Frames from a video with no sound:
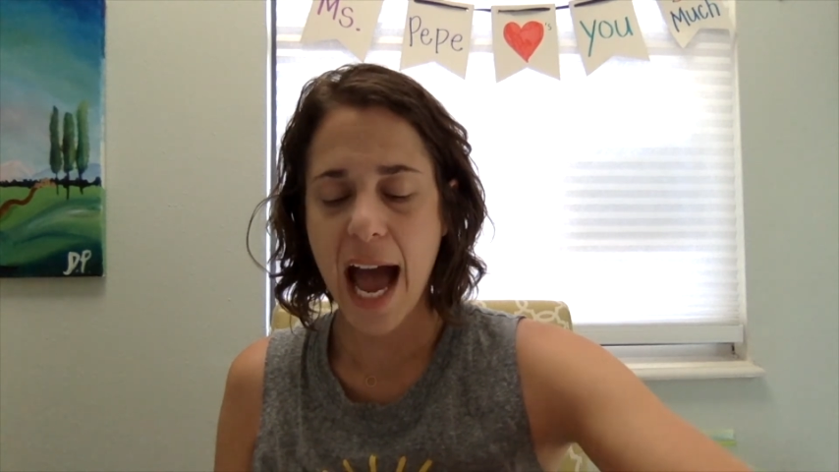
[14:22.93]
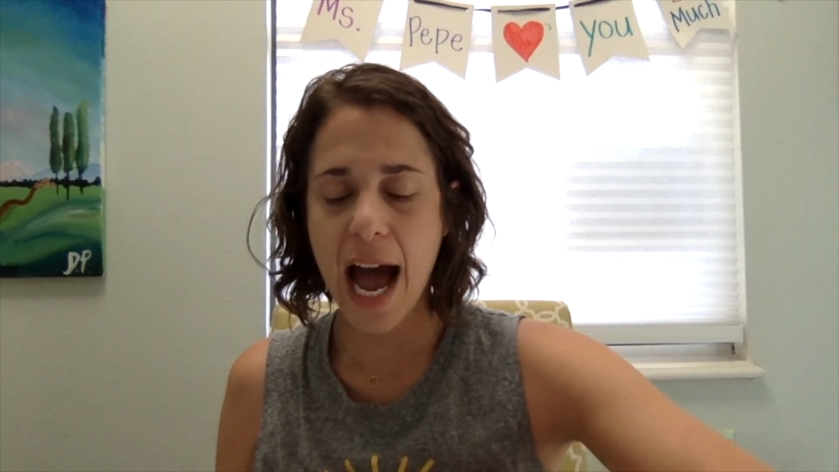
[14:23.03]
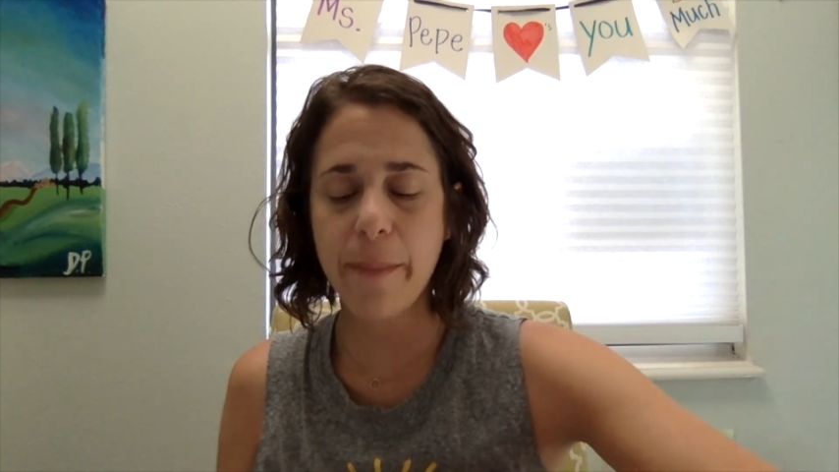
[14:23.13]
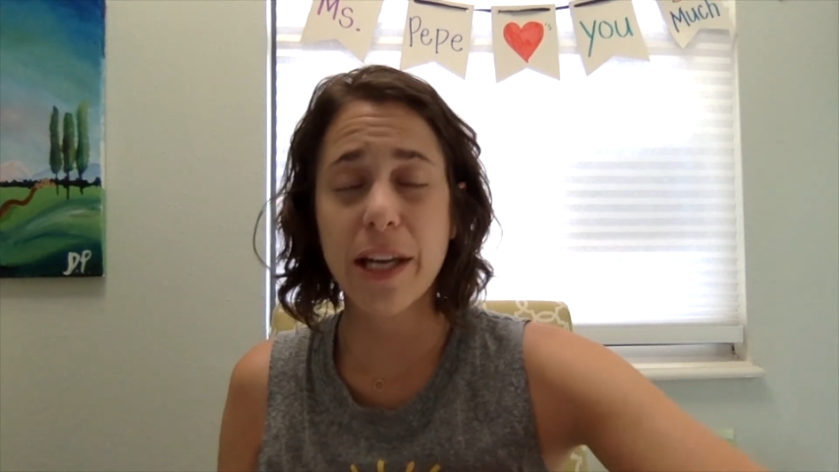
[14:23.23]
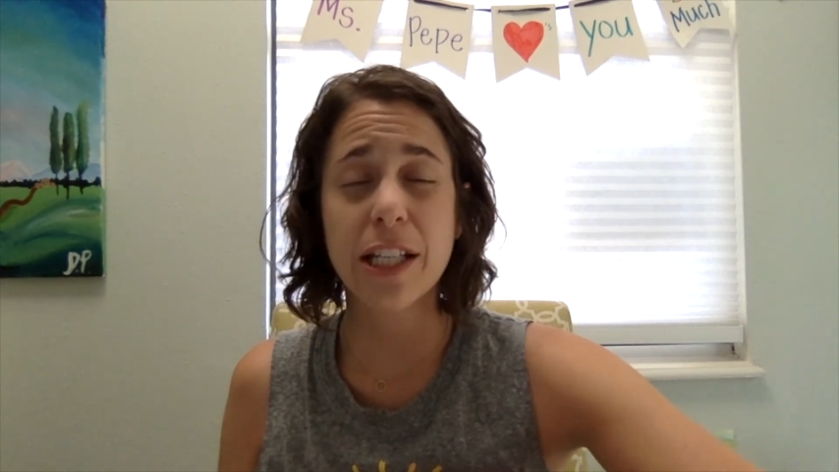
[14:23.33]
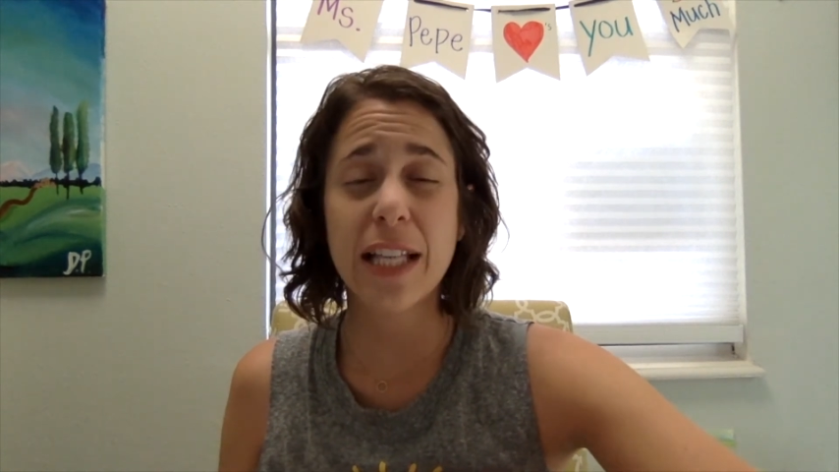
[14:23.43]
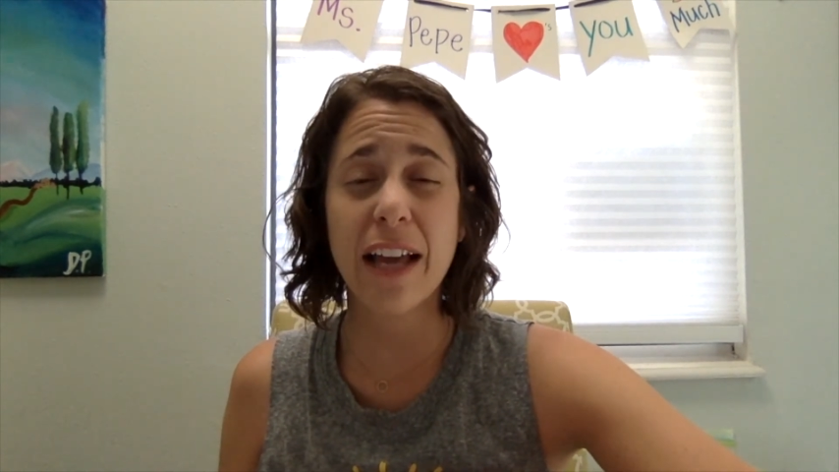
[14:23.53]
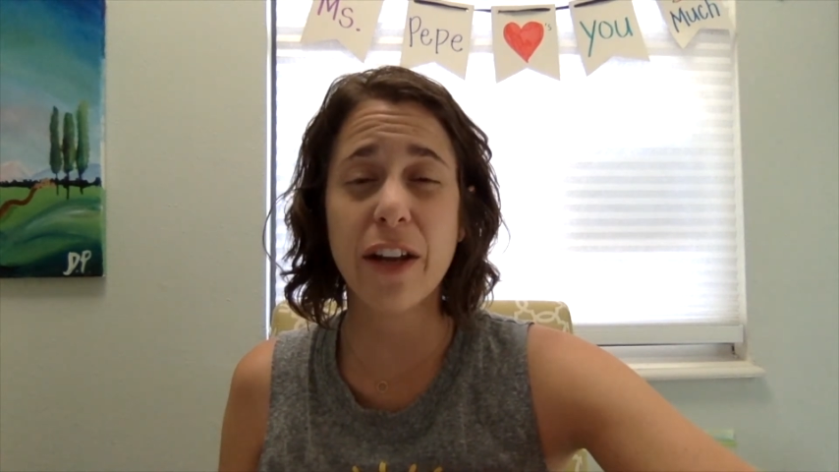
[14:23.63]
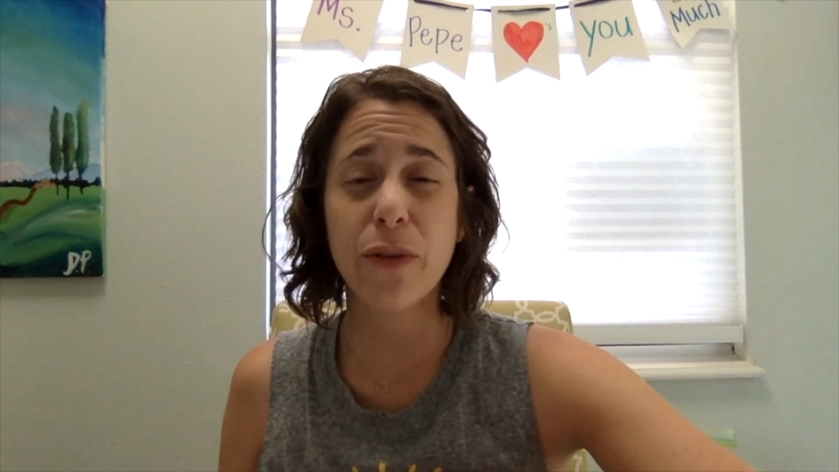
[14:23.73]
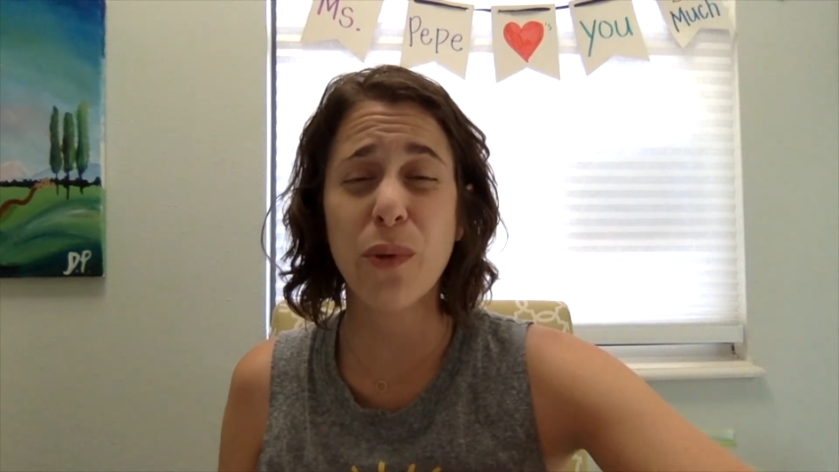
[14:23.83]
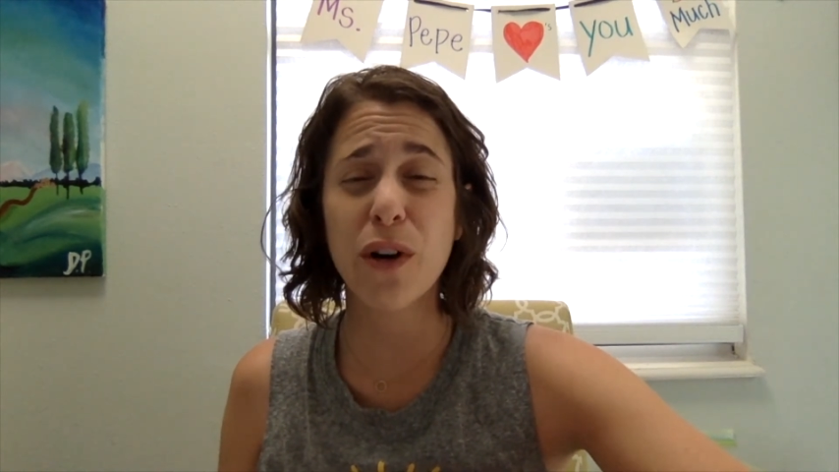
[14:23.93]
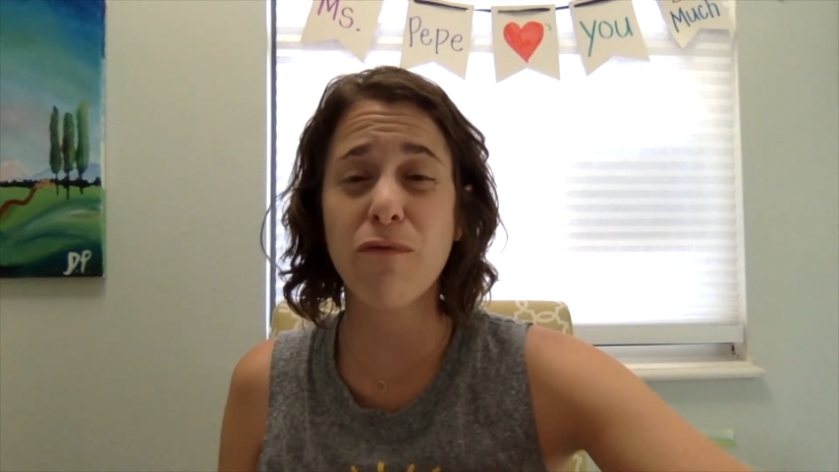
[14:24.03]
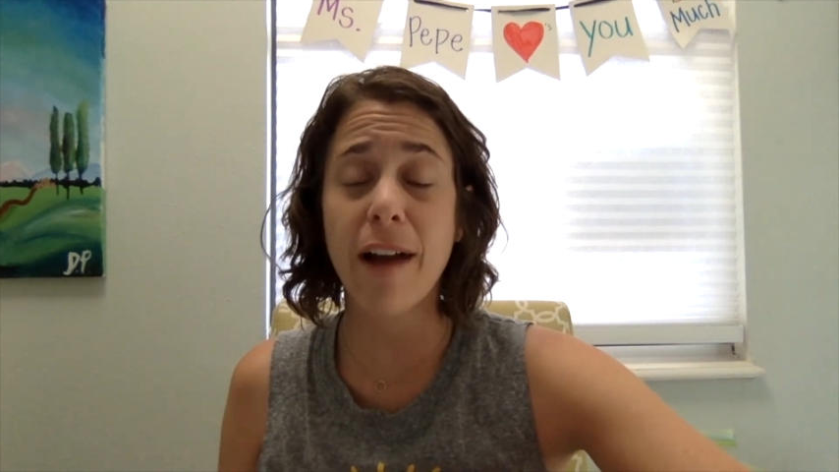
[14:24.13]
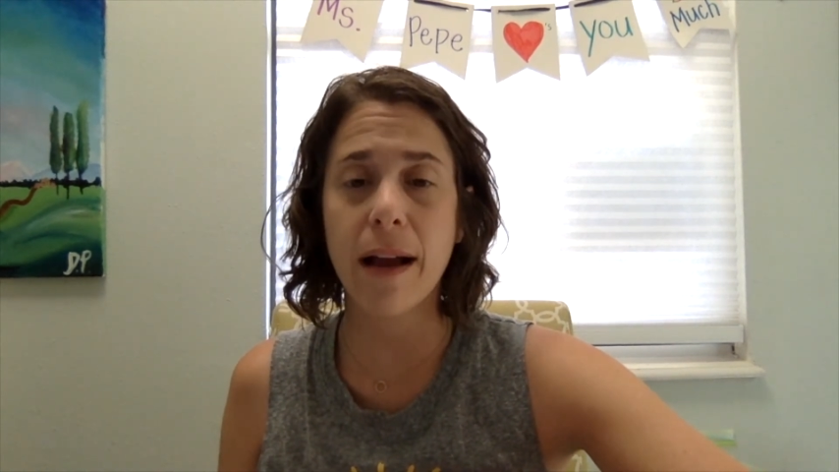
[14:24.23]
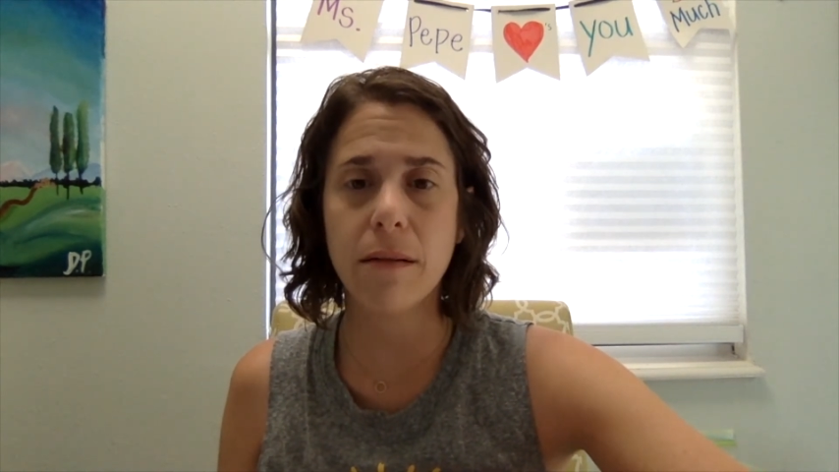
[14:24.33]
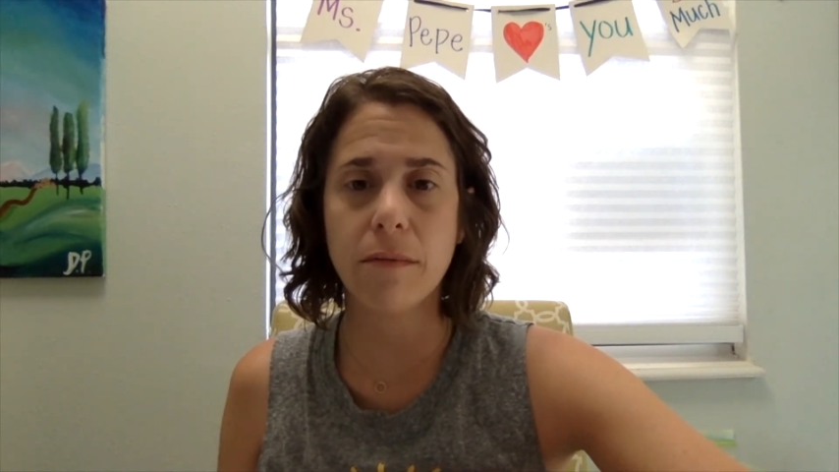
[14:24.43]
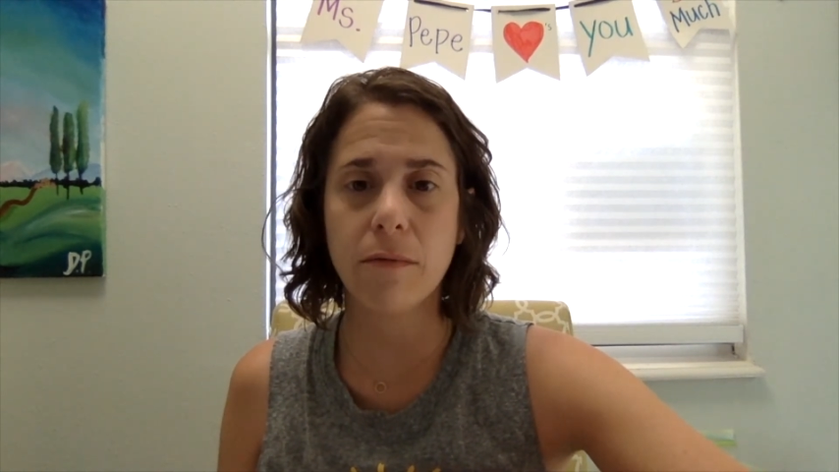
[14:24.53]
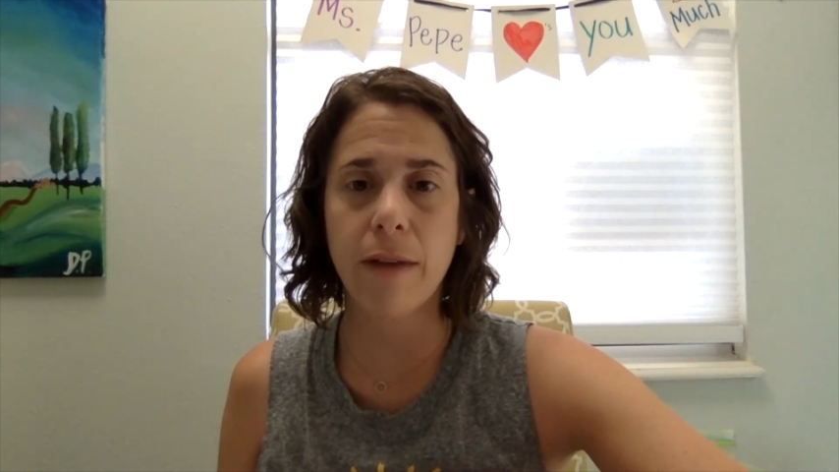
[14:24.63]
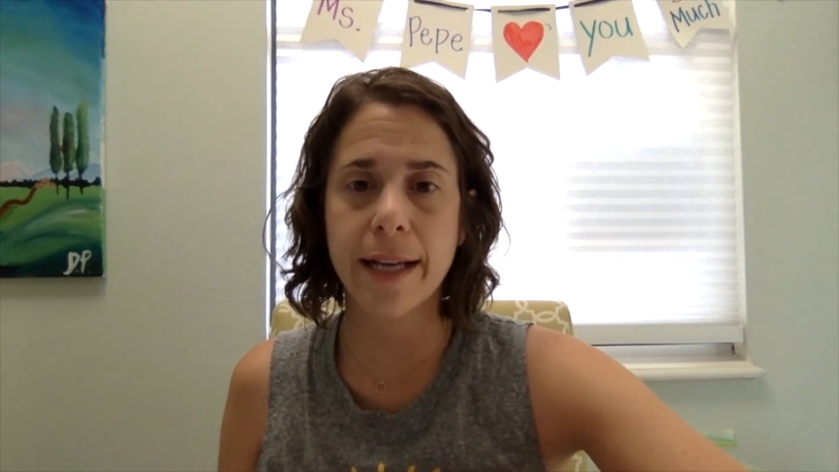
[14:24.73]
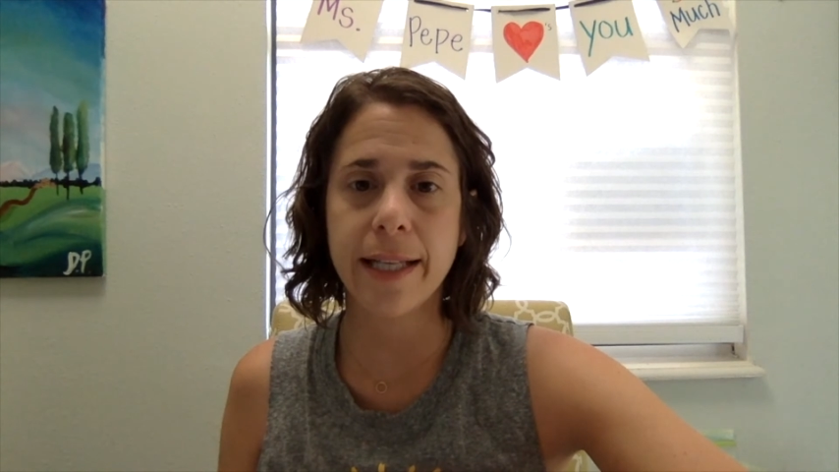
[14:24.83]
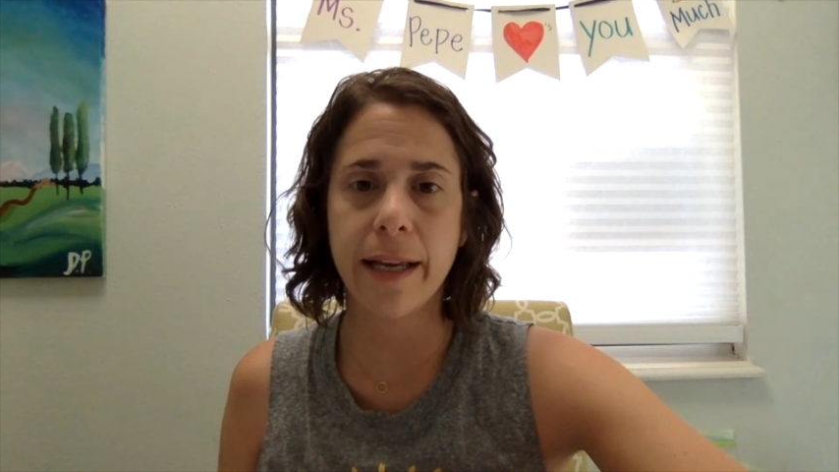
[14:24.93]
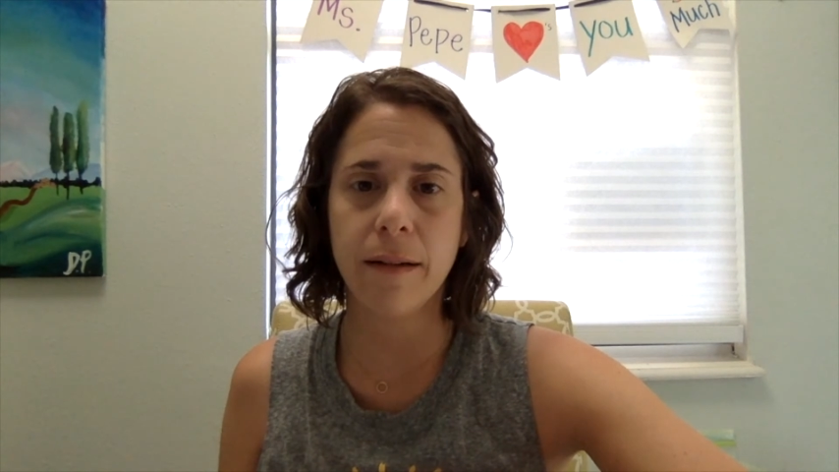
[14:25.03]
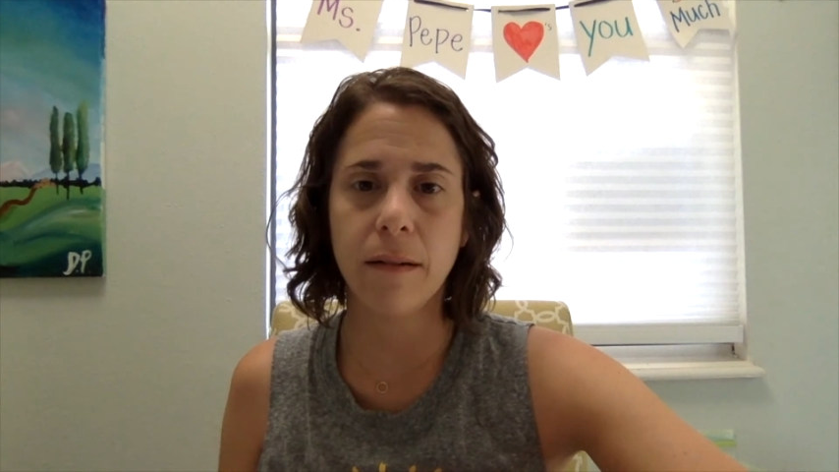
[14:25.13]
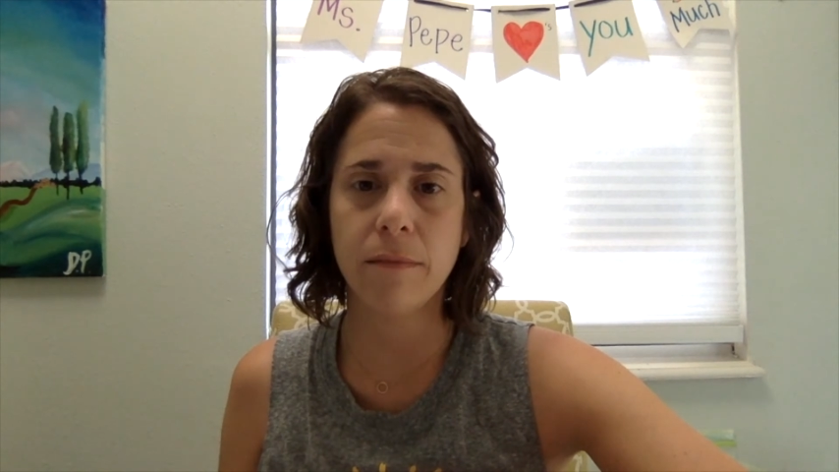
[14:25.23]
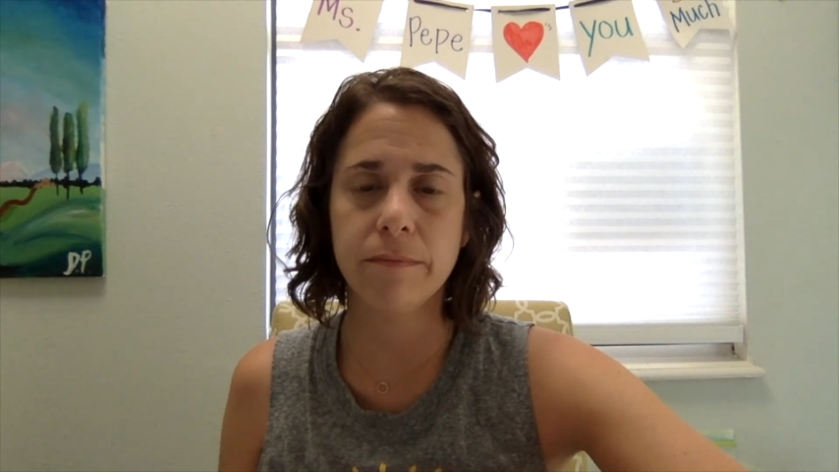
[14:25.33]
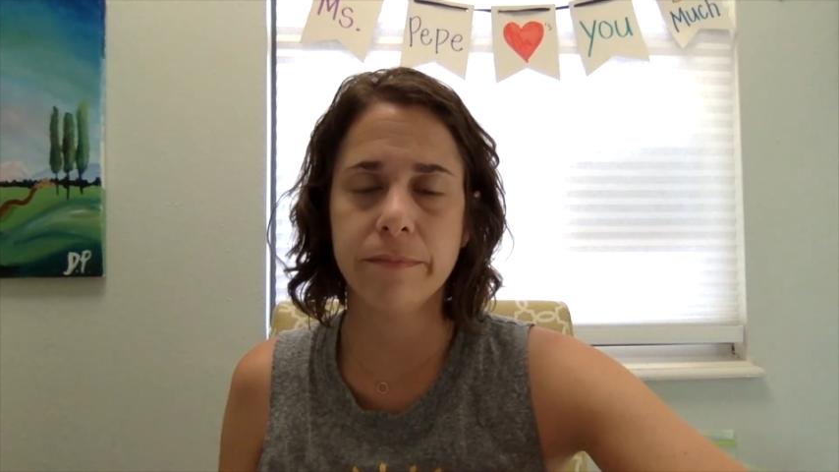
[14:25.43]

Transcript: I'm going to sound out the word rectangle.